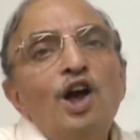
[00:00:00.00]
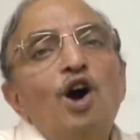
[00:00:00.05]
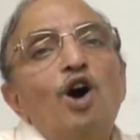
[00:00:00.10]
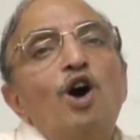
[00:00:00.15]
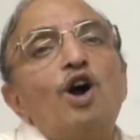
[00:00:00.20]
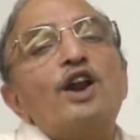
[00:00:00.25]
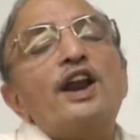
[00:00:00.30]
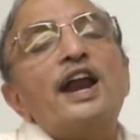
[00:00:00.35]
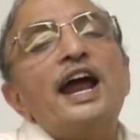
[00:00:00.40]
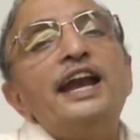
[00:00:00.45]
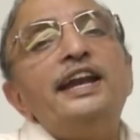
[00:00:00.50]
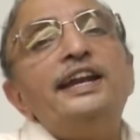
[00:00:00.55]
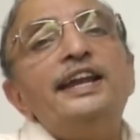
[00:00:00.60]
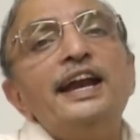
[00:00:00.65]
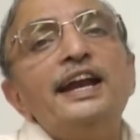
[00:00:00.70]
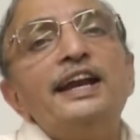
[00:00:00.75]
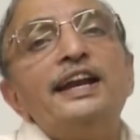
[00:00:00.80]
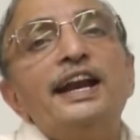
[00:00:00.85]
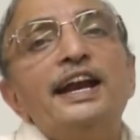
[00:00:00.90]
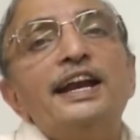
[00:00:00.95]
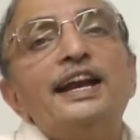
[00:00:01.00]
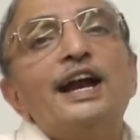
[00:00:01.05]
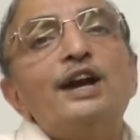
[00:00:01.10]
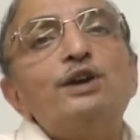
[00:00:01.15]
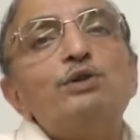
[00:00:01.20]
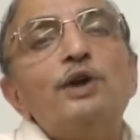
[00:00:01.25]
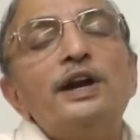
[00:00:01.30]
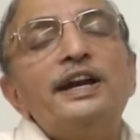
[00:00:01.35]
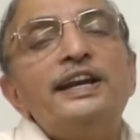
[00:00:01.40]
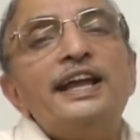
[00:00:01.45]
or writing data
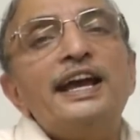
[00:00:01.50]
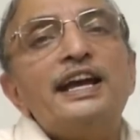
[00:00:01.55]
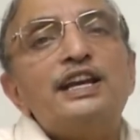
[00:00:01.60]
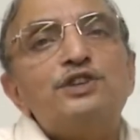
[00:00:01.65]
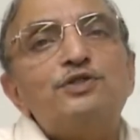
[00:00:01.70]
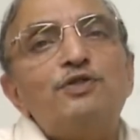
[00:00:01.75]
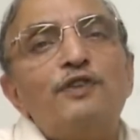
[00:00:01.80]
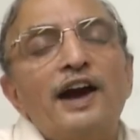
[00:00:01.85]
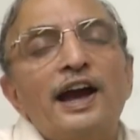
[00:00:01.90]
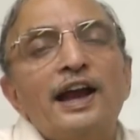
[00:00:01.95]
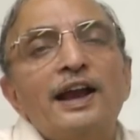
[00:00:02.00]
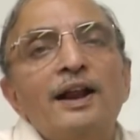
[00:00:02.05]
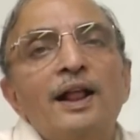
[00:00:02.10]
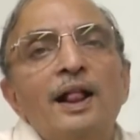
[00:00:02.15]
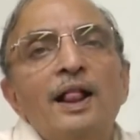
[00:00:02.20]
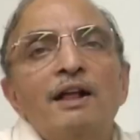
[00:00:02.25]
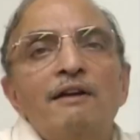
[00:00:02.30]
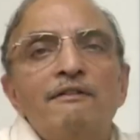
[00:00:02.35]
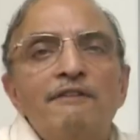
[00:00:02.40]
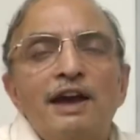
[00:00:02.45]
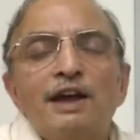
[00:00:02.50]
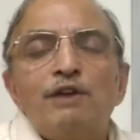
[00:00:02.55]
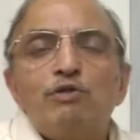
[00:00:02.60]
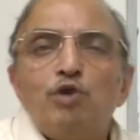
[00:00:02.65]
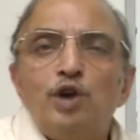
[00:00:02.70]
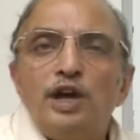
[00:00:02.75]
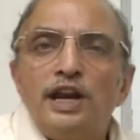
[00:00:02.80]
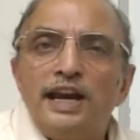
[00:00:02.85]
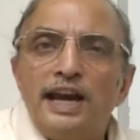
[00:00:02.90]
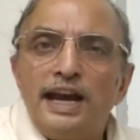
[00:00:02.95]
to a text file where
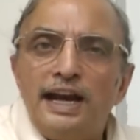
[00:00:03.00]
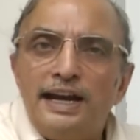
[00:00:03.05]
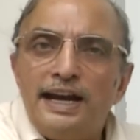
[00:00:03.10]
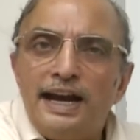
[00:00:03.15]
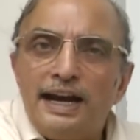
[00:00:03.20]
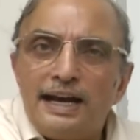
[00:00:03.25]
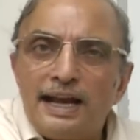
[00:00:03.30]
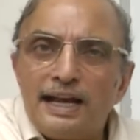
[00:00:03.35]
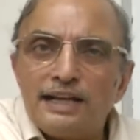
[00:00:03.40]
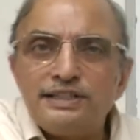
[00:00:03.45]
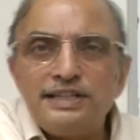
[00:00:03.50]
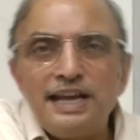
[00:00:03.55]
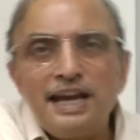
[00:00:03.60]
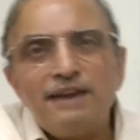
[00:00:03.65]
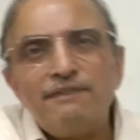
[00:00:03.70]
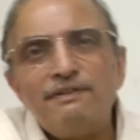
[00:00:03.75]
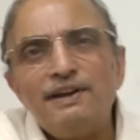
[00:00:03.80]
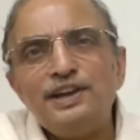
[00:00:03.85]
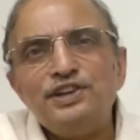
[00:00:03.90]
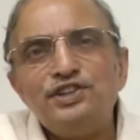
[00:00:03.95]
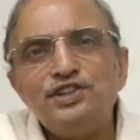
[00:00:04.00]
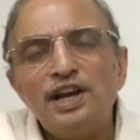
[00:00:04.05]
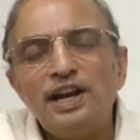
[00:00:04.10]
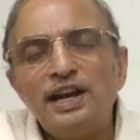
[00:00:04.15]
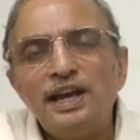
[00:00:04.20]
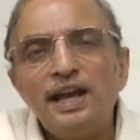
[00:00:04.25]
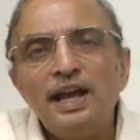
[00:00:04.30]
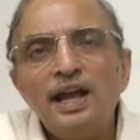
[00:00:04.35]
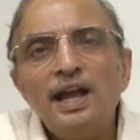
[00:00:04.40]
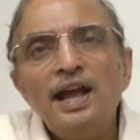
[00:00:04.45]
we read data
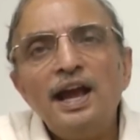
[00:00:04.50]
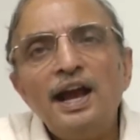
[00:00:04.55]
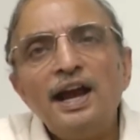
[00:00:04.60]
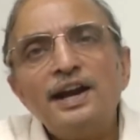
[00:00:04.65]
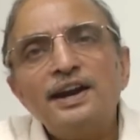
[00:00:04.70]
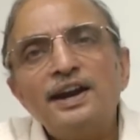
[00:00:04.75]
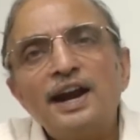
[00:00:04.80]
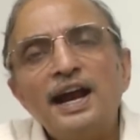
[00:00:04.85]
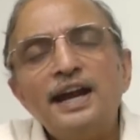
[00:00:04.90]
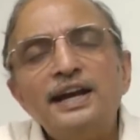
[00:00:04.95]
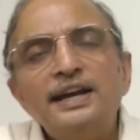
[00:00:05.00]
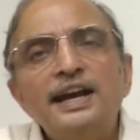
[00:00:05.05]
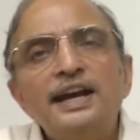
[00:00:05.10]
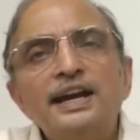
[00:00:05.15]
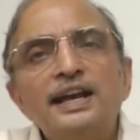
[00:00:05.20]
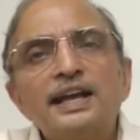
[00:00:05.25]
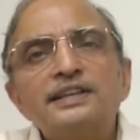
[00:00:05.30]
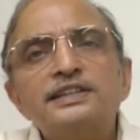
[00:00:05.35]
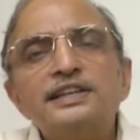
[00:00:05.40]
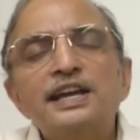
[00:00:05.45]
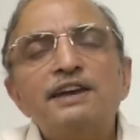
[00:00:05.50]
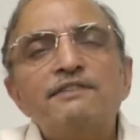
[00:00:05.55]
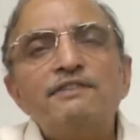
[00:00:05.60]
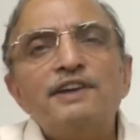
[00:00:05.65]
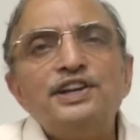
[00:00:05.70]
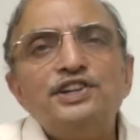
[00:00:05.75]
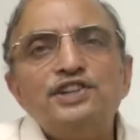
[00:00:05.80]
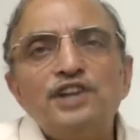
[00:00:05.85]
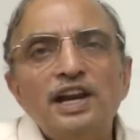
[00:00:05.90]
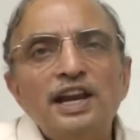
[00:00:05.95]
sequentially and write data
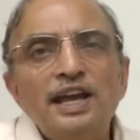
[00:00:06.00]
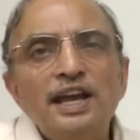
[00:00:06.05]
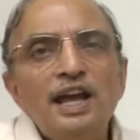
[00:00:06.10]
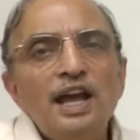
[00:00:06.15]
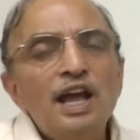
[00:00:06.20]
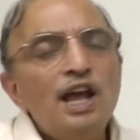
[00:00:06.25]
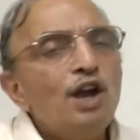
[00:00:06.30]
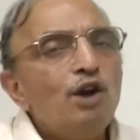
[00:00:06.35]
sequentially,